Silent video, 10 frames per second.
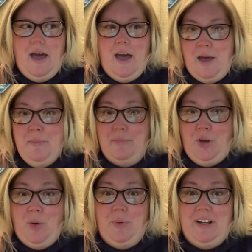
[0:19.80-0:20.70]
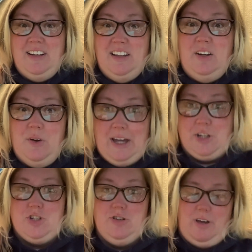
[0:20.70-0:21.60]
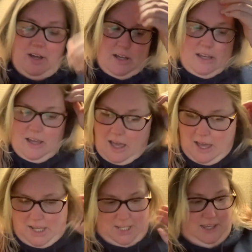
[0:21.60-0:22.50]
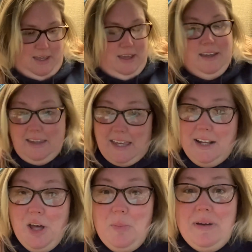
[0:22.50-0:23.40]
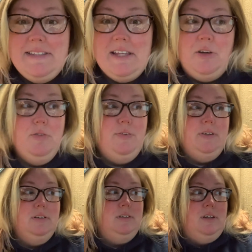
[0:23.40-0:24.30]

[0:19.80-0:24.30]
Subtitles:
I'm going a little extra. I can't help myself.